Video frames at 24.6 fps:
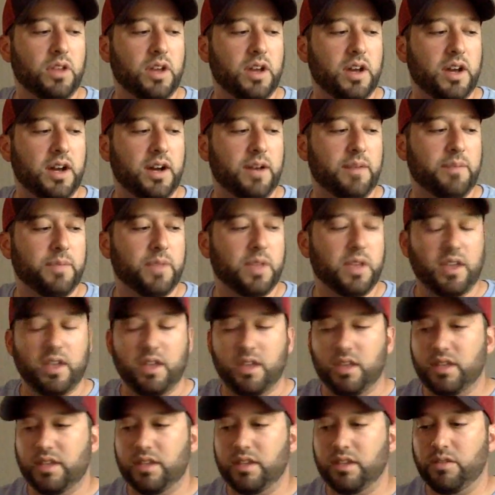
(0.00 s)

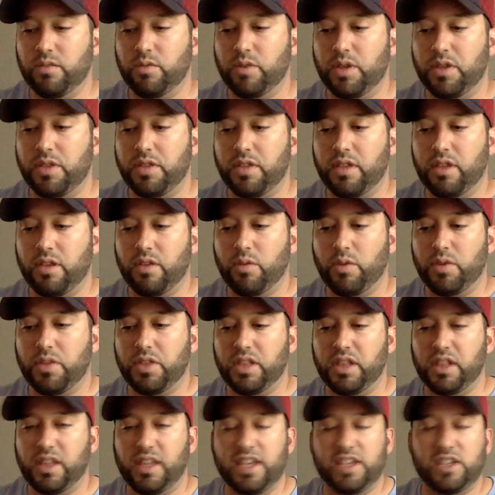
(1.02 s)

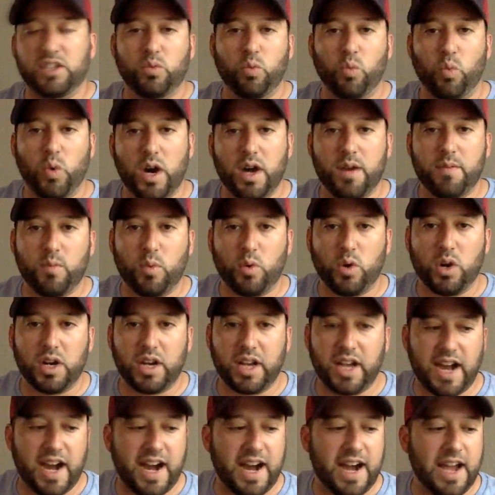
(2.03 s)
at least one more
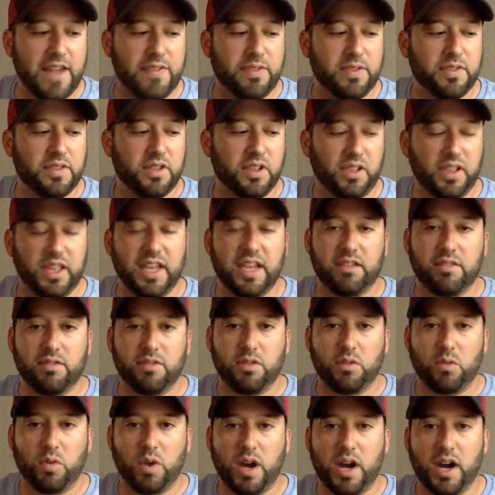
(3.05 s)
guide than the length of
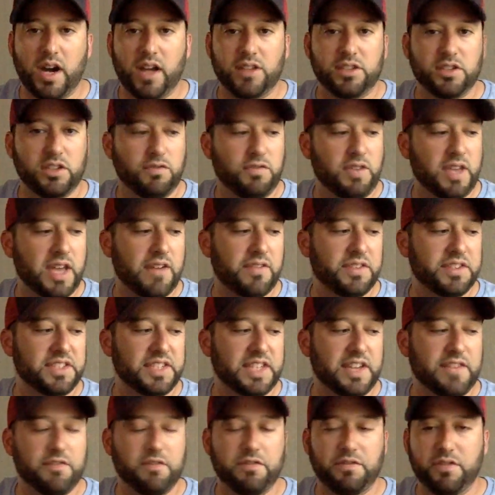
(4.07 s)
the rod. So if you have a
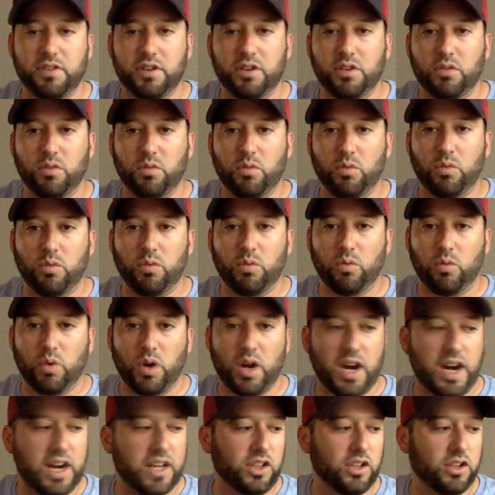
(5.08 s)
7-foot
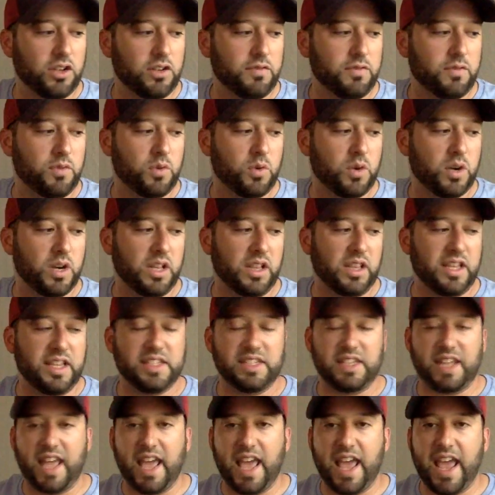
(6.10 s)
rod, look for at
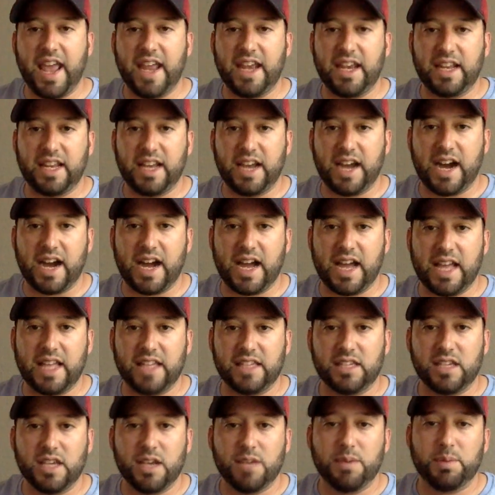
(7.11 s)
least 8
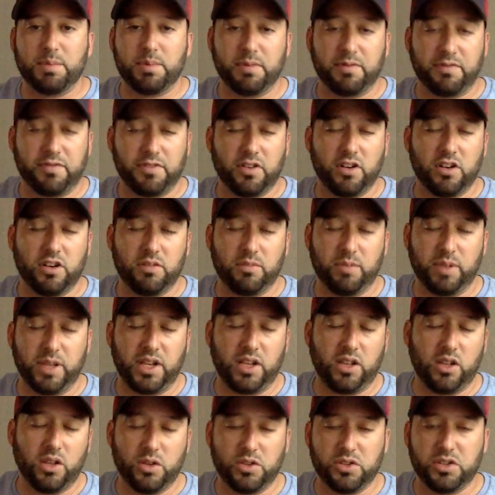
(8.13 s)
guides, but preferably
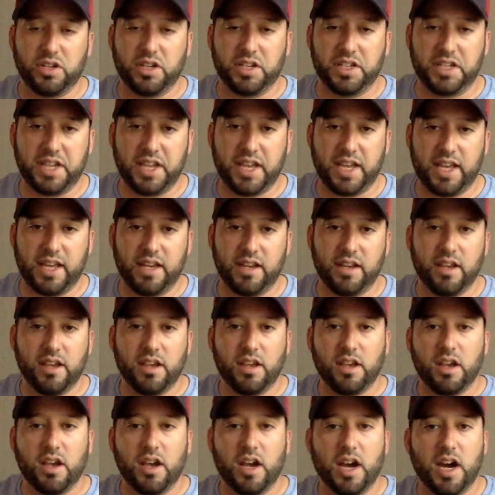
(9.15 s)
closer to 10
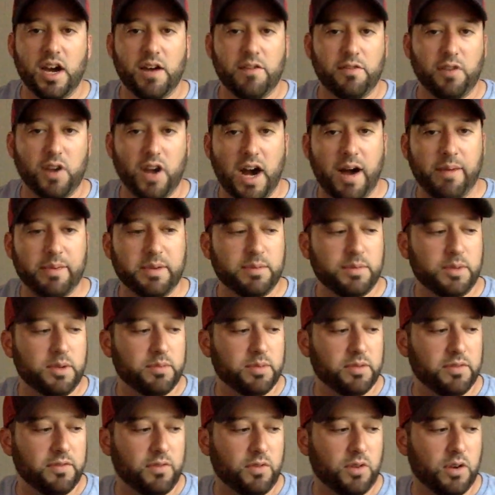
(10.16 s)
for optimal
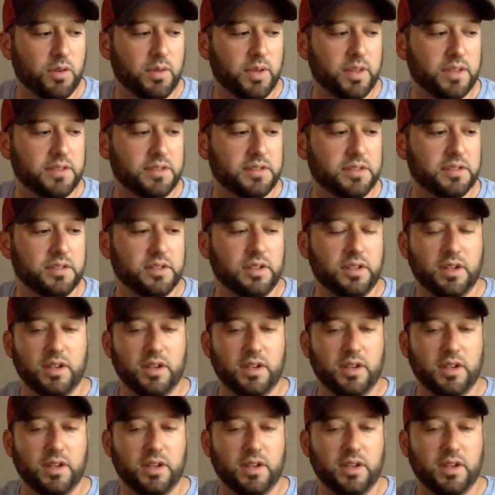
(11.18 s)
performance.